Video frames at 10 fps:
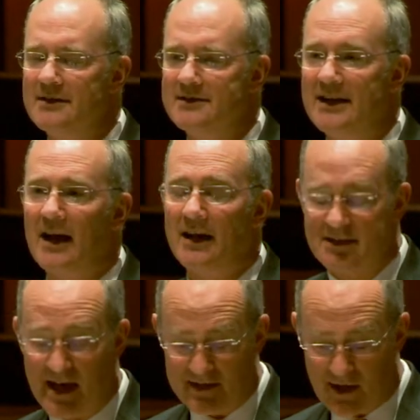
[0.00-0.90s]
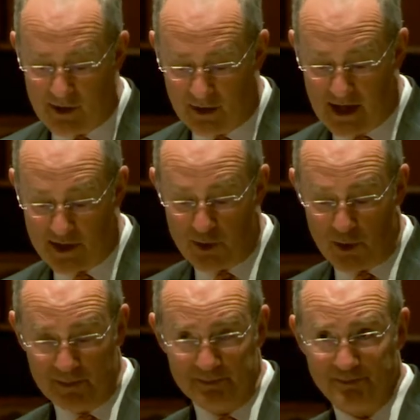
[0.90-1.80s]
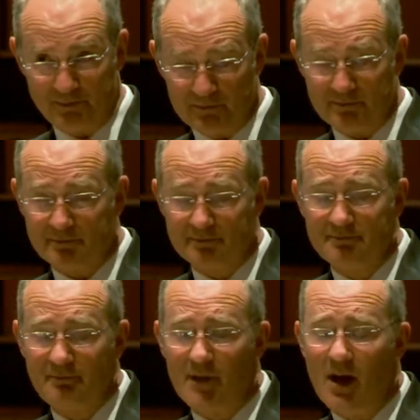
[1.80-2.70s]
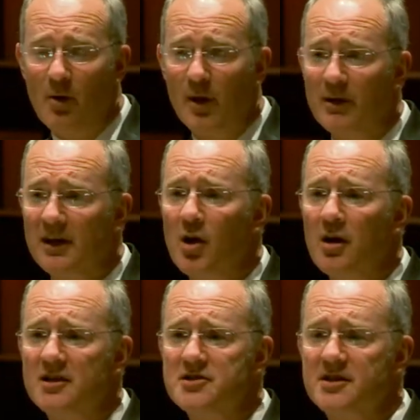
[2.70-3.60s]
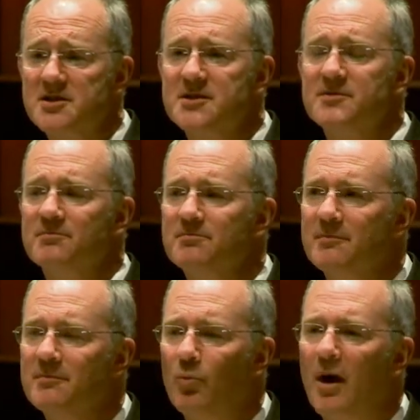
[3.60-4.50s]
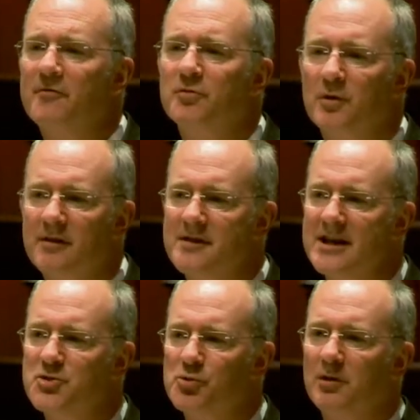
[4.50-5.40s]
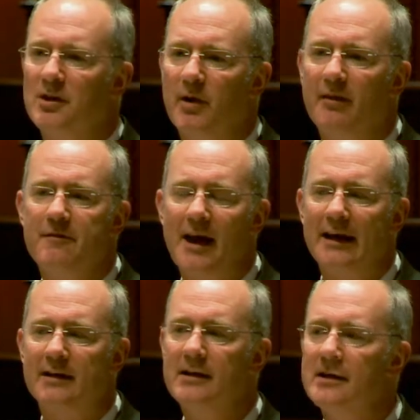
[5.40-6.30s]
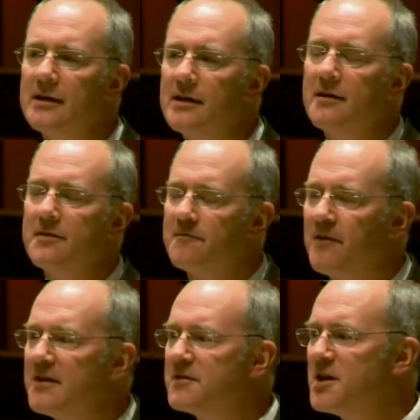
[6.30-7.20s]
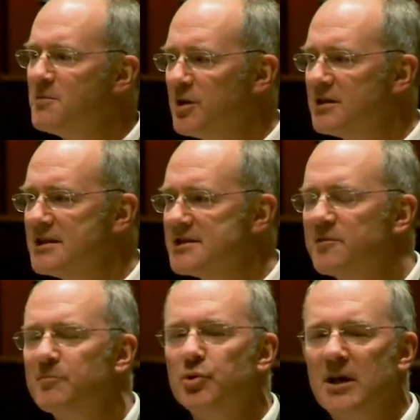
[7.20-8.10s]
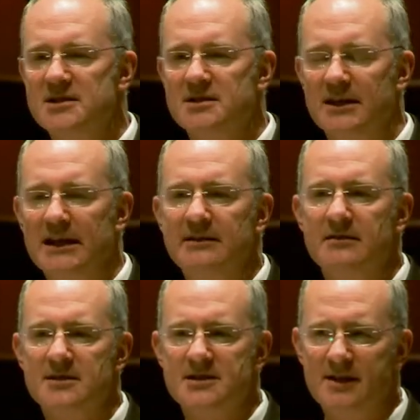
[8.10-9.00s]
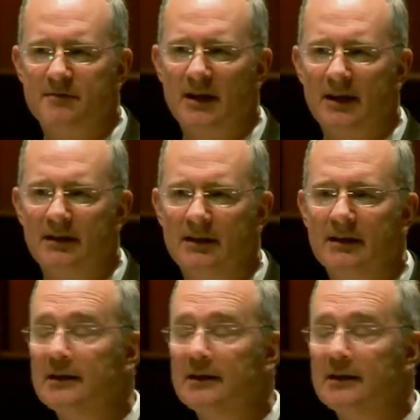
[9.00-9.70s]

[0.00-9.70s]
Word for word: Tēnā tātou katoa. I want to acknowledge this wonderful cathedral. I want to thank the faith communities that have brought us together this evening.